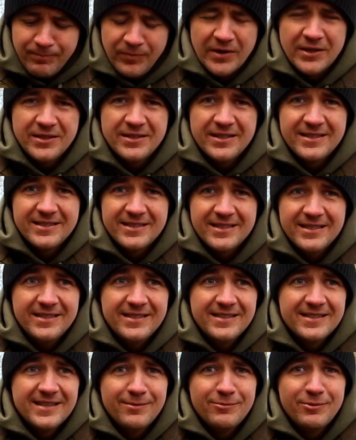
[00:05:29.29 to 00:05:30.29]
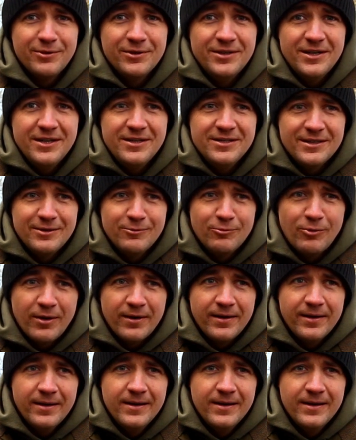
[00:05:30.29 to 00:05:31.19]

I did see someone using one